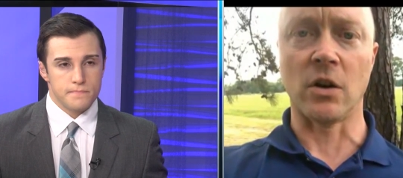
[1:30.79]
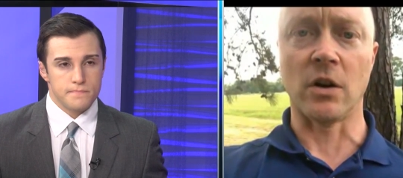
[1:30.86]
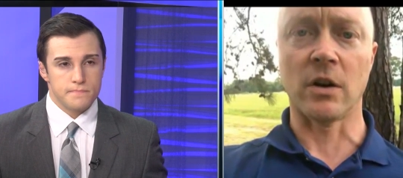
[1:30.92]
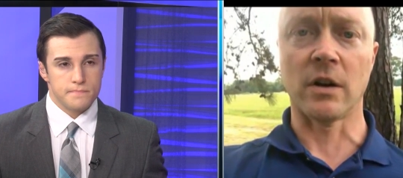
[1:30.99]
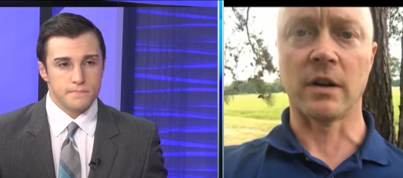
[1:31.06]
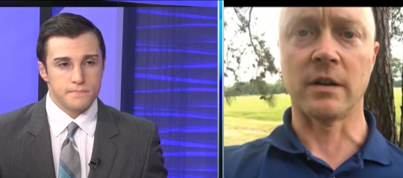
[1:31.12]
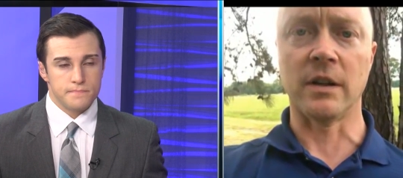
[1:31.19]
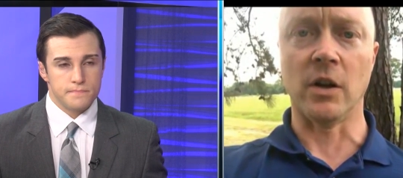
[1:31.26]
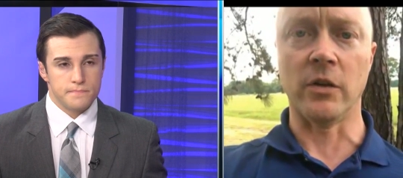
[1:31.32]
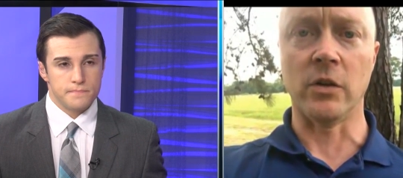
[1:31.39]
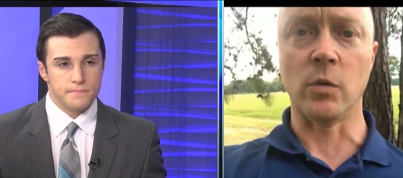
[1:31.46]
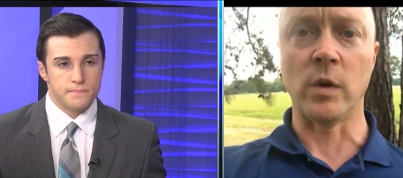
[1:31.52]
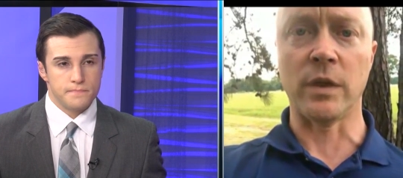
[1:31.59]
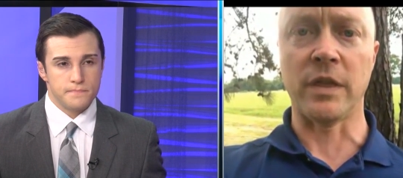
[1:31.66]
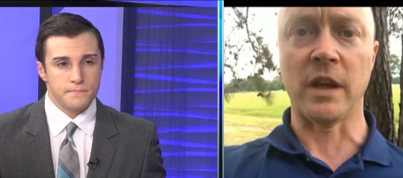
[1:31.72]
Speaker 1: are, you know,
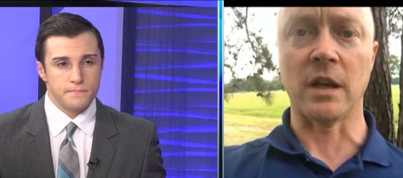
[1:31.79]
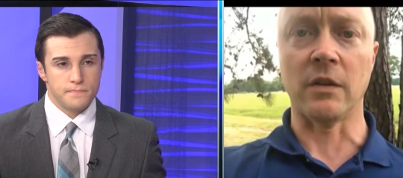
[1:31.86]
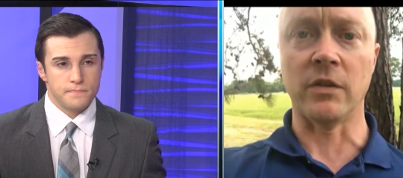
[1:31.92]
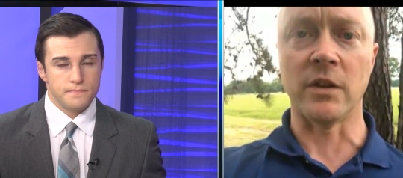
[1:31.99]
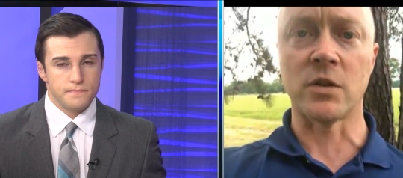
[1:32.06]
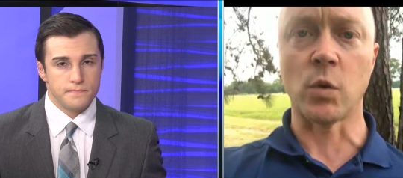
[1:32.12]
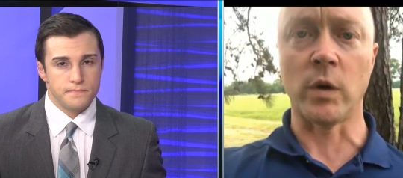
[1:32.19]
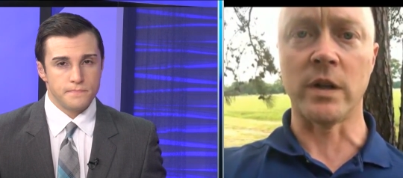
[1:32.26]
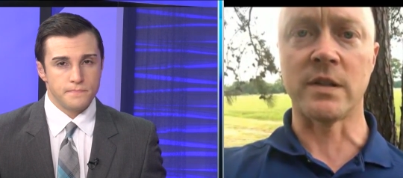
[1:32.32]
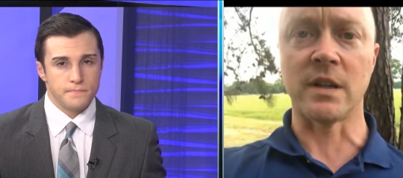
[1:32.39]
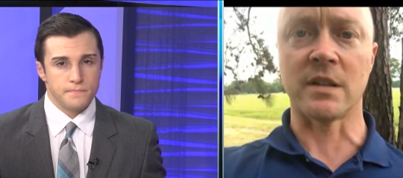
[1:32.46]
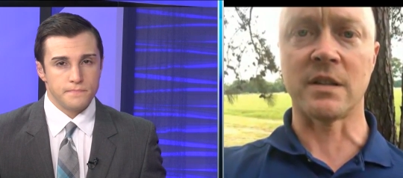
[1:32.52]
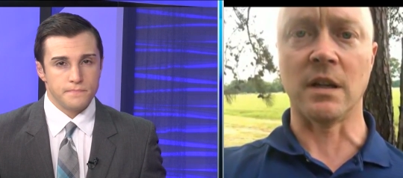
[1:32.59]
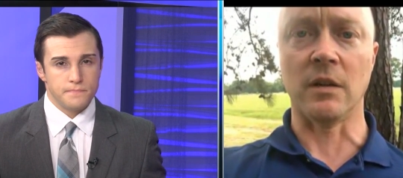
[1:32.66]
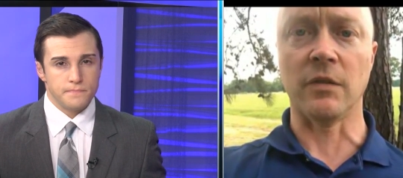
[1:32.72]
we think of the
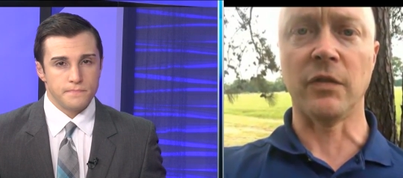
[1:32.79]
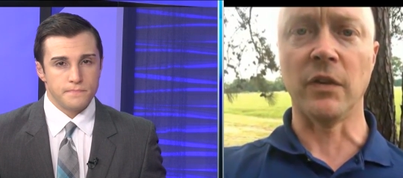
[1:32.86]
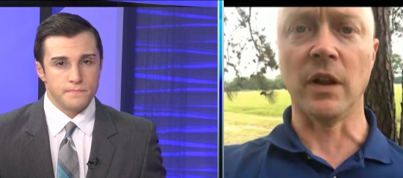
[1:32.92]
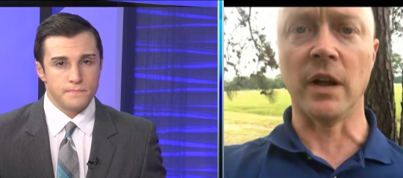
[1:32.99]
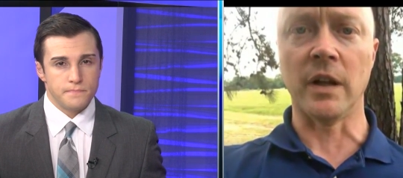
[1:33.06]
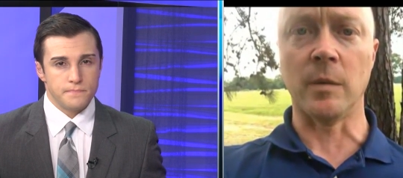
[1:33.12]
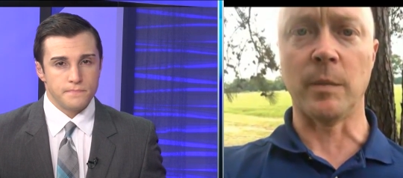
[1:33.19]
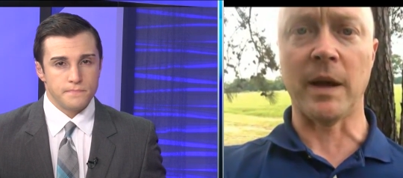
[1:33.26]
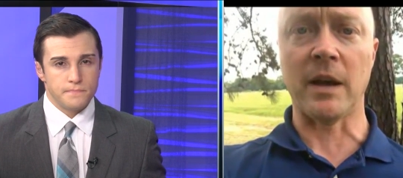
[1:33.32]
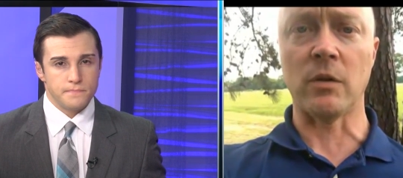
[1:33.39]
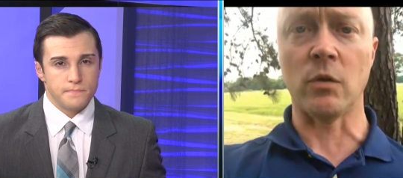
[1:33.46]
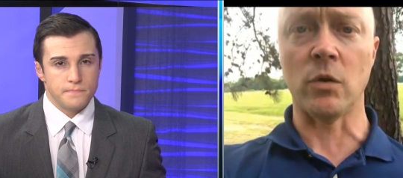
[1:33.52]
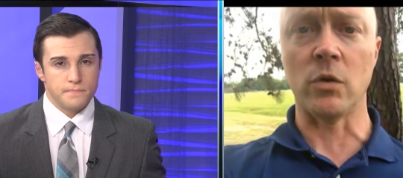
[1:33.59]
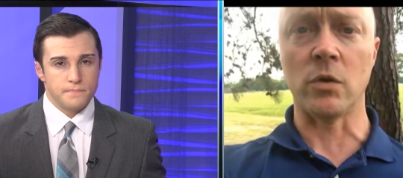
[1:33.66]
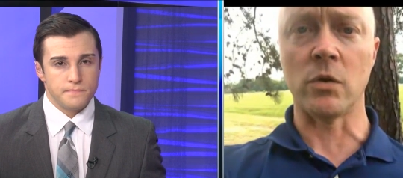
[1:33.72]
2016 flood in
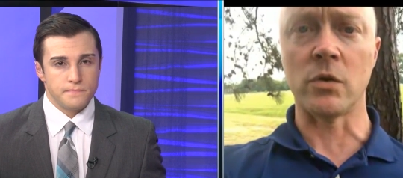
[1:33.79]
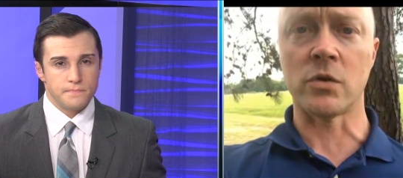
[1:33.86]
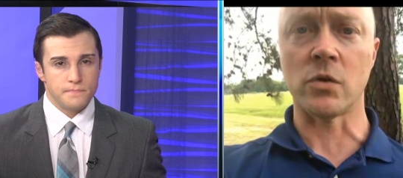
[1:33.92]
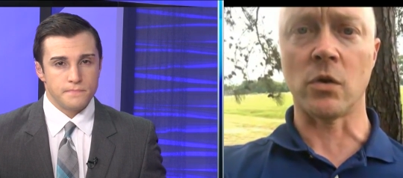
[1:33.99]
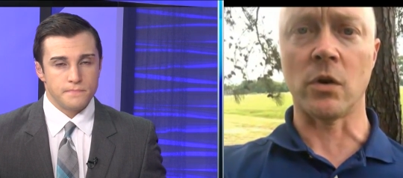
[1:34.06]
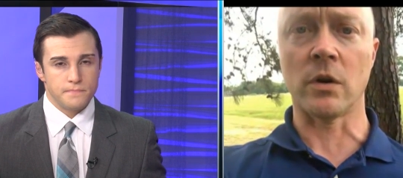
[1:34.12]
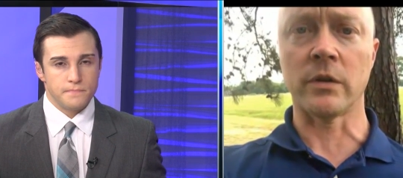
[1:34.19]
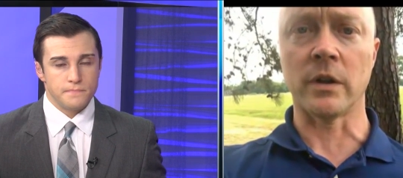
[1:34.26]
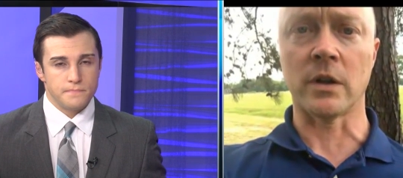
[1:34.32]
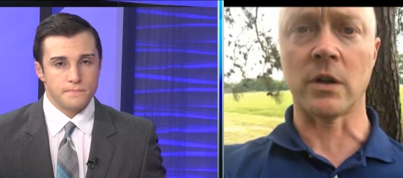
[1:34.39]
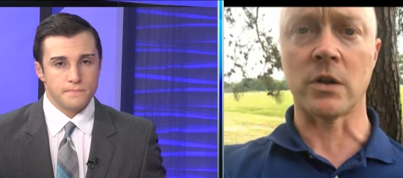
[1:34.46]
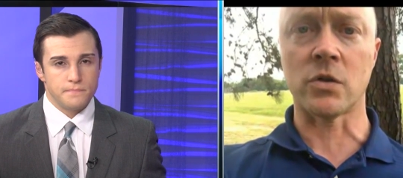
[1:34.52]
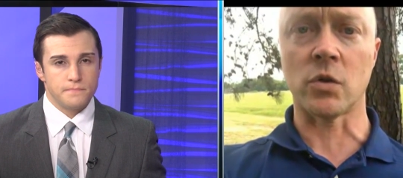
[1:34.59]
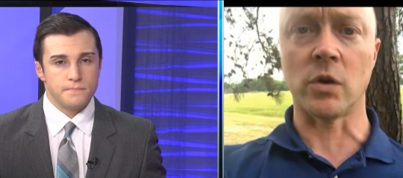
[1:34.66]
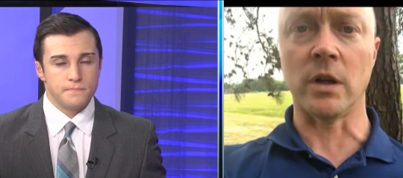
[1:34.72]
Baton Rouge or the
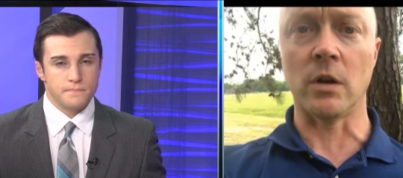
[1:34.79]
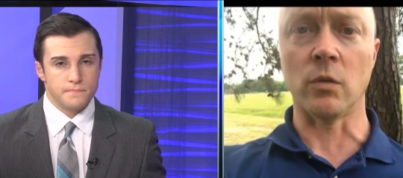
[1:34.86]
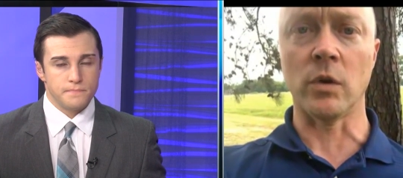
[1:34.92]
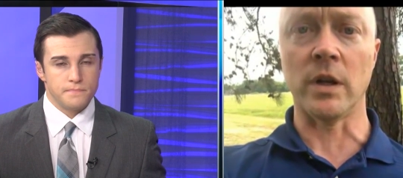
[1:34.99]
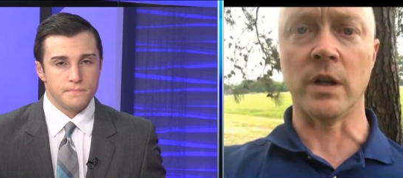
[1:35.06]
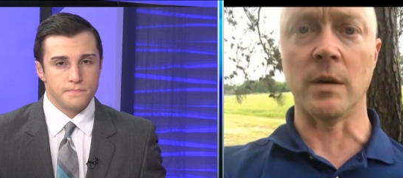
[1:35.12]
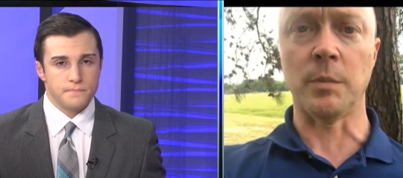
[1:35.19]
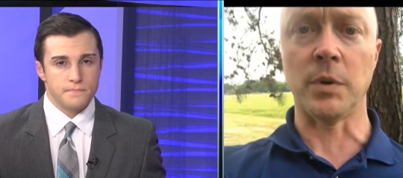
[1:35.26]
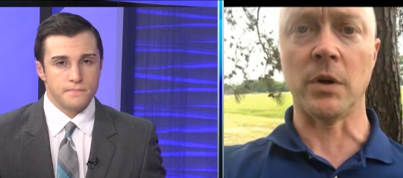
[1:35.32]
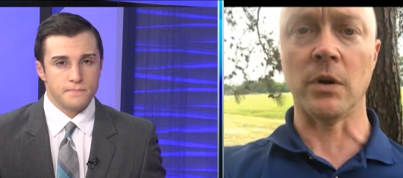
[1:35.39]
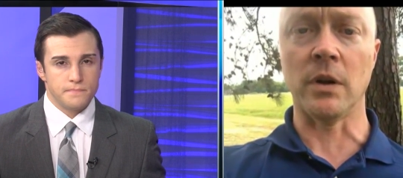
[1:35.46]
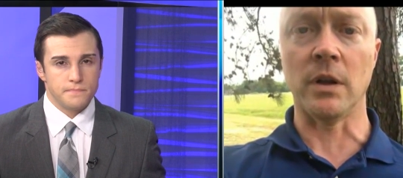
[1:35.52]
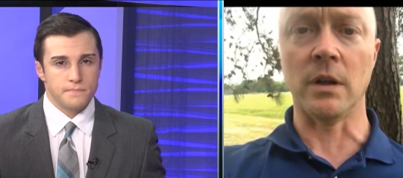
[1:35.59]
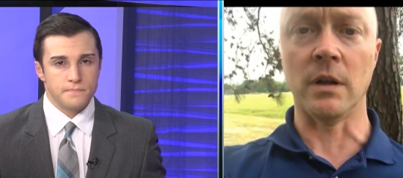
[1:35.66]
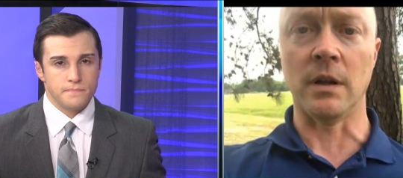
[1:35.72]
Katrina Rita
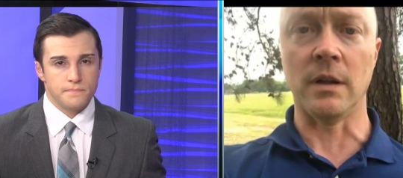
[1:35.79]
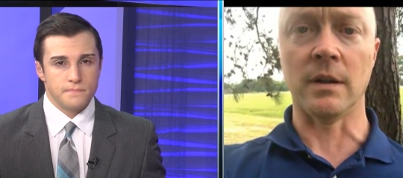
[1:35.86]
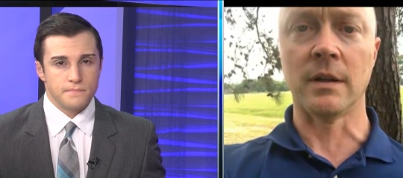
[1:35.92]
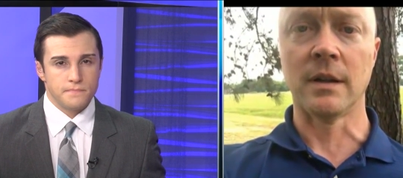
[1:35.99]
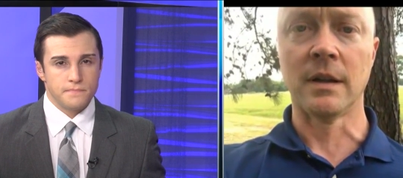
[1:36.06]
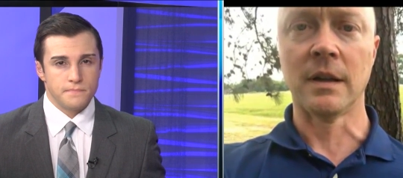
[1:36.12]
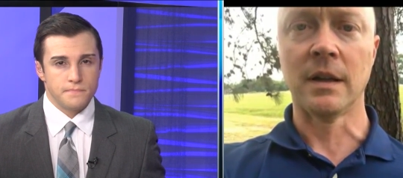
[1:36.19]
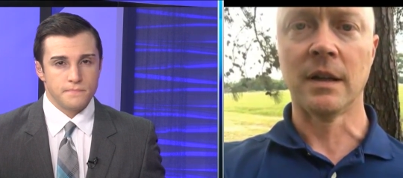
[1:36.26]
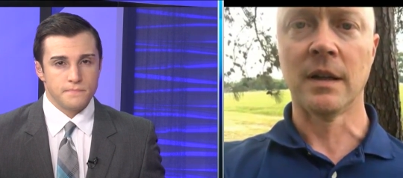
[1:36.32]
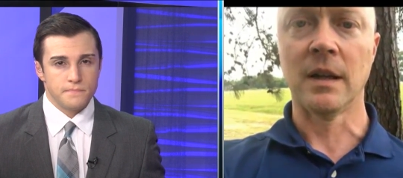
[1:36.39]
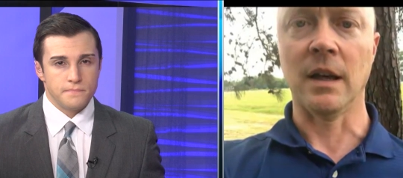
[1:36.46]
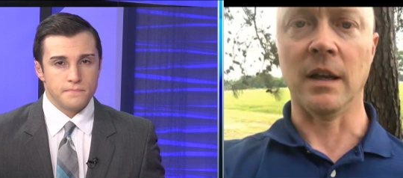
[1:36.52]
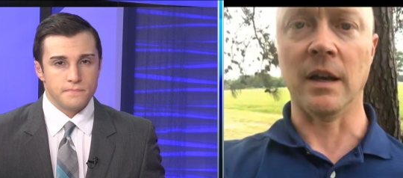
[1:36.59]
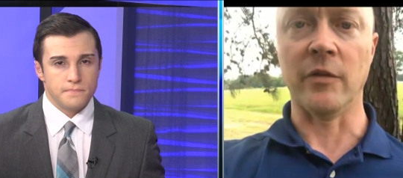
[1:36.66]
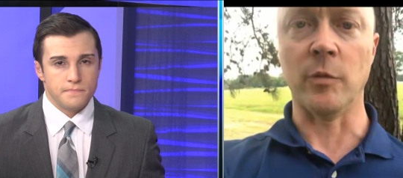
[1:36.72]
period, and
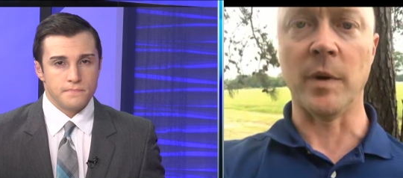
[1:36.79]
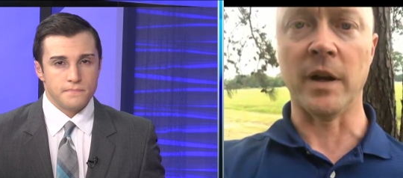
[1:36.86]
and